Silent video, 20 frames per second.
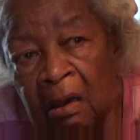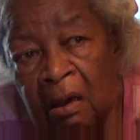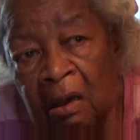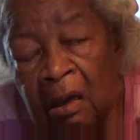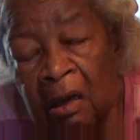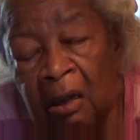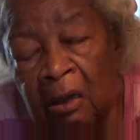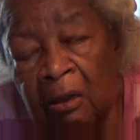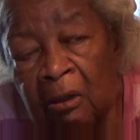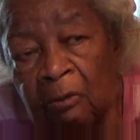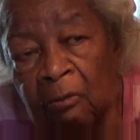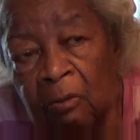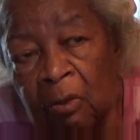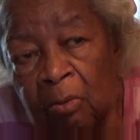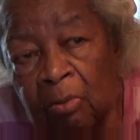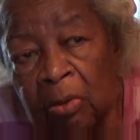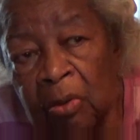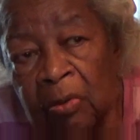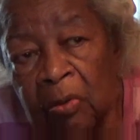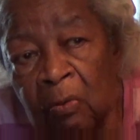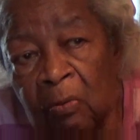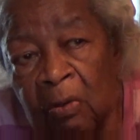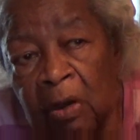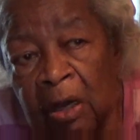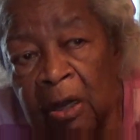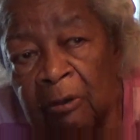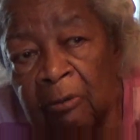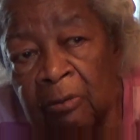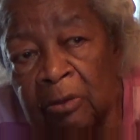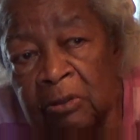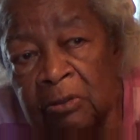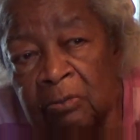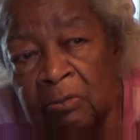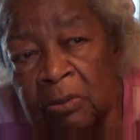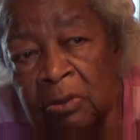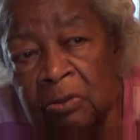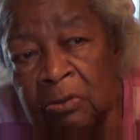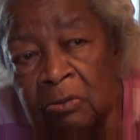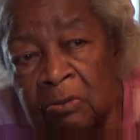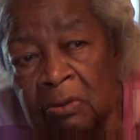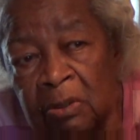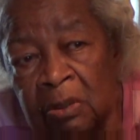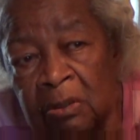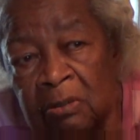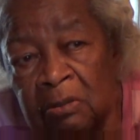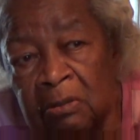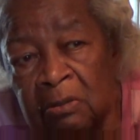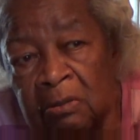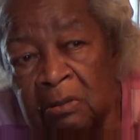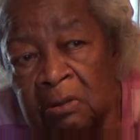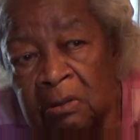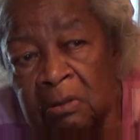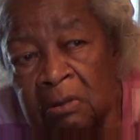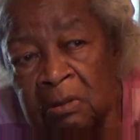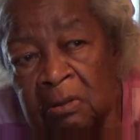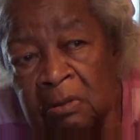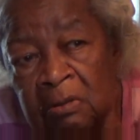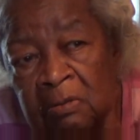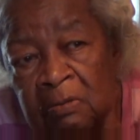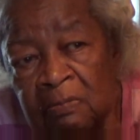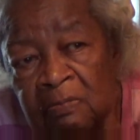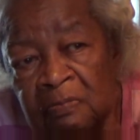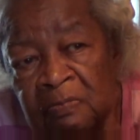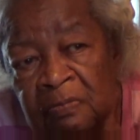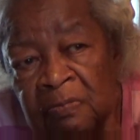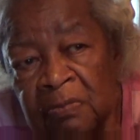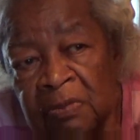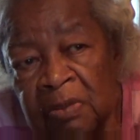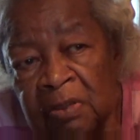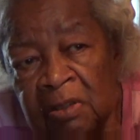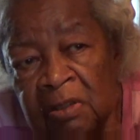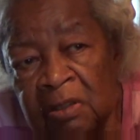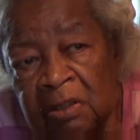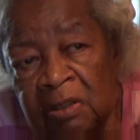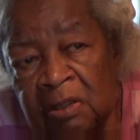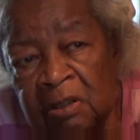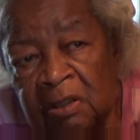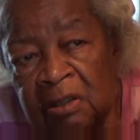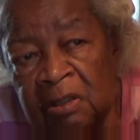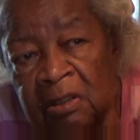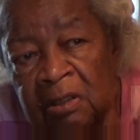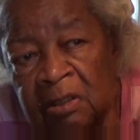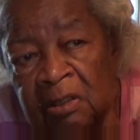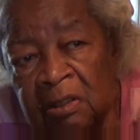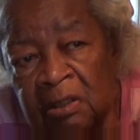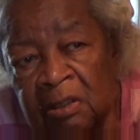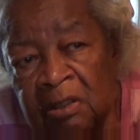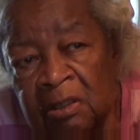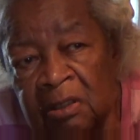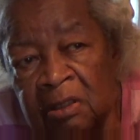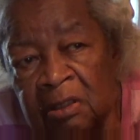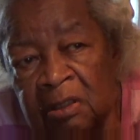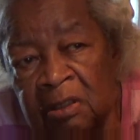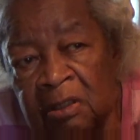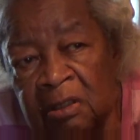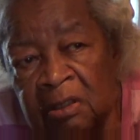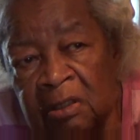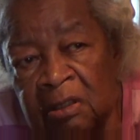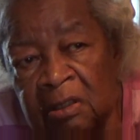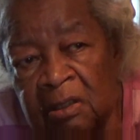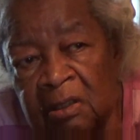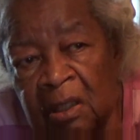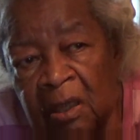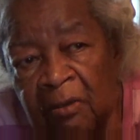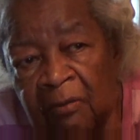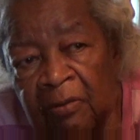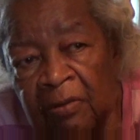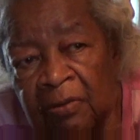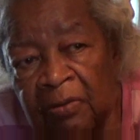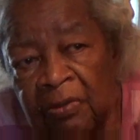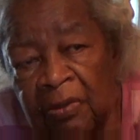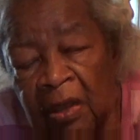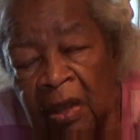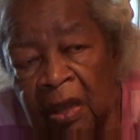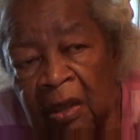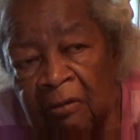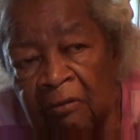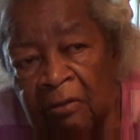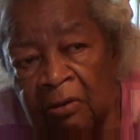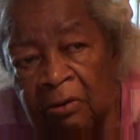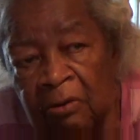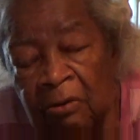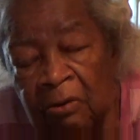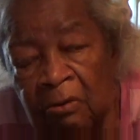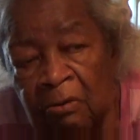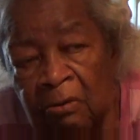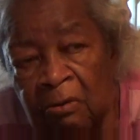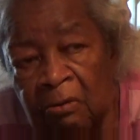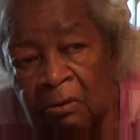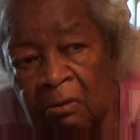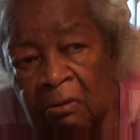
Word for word: And I can remember the Y was between 7th Avenue